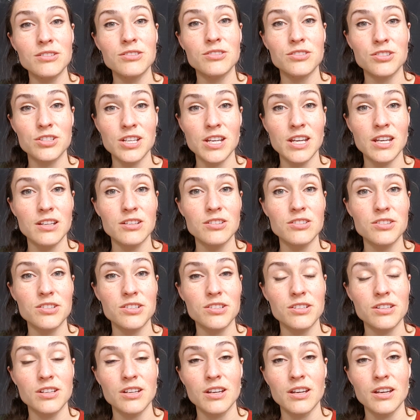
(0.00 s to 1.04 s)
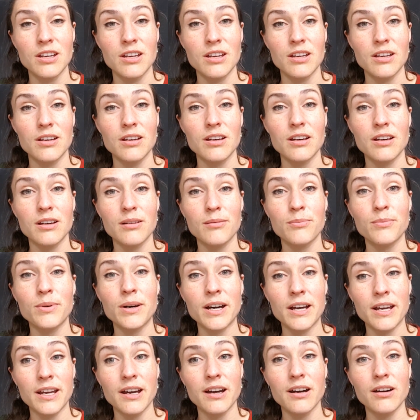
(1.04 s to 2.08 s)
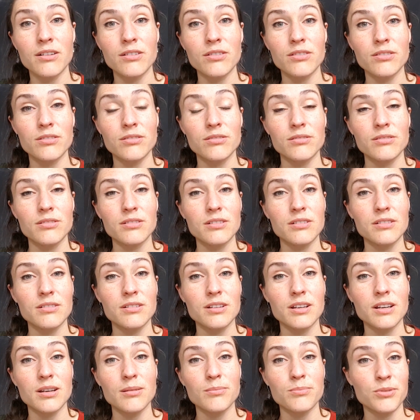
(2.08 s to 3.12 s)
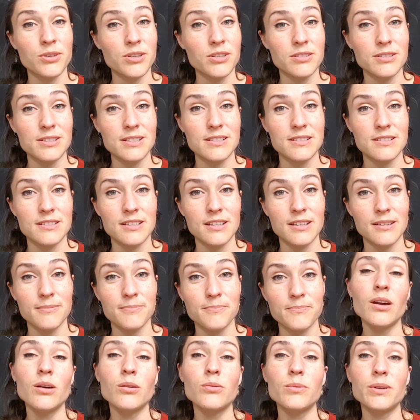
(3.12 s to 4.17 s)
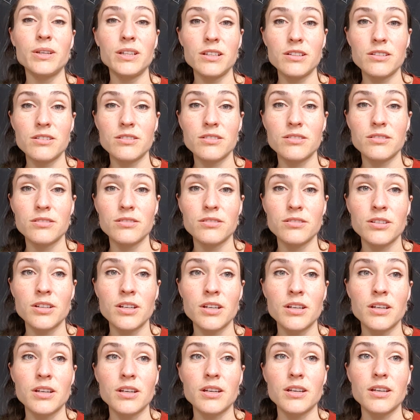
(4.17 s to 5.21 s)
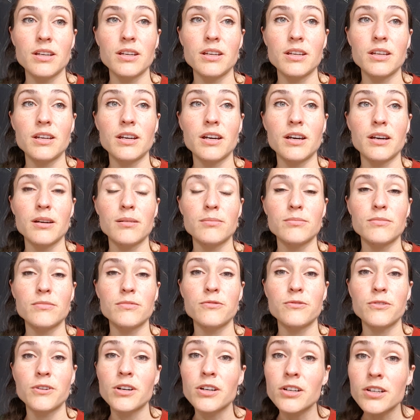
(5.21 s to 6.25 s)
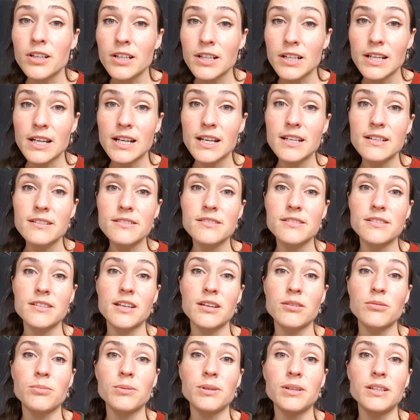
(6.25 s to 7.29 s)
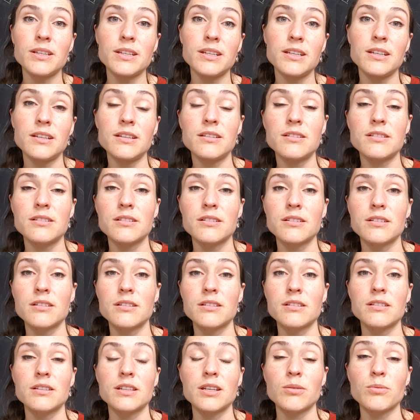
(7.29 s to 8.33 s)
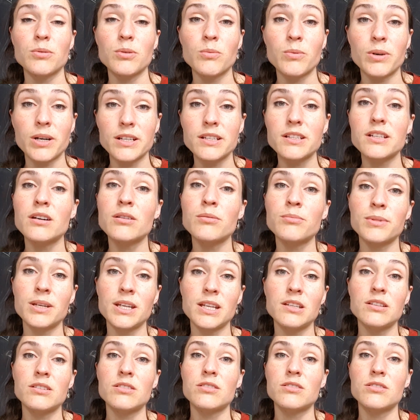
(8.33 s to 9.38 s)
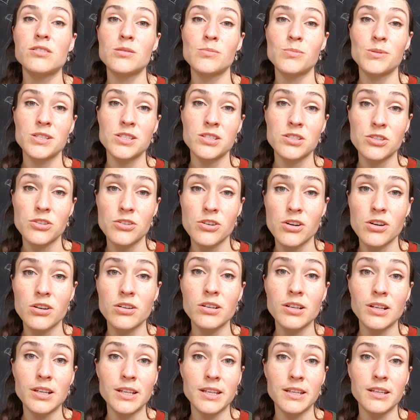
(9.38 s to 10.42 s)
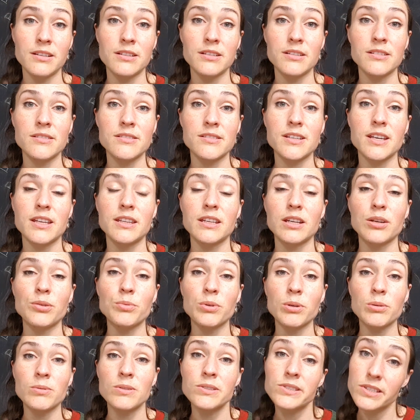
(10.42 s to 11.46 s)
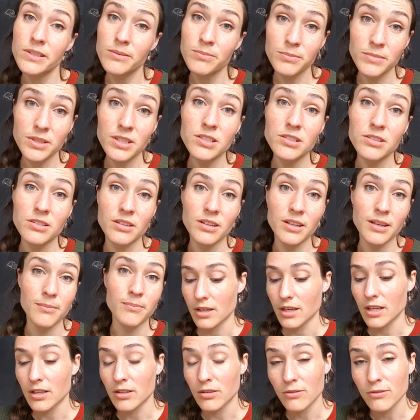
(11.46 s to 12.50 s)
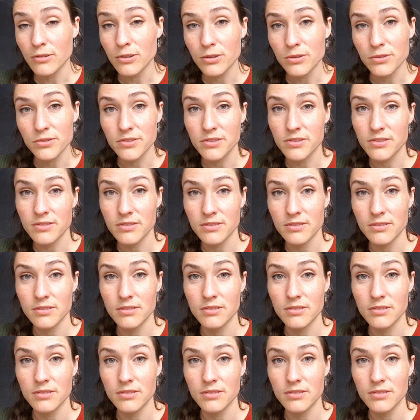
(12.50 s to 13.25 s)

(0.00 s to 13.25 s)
to change by our protesting. We need to vocalize that we want our men to be strong leaders and that we will submit to them. And of course,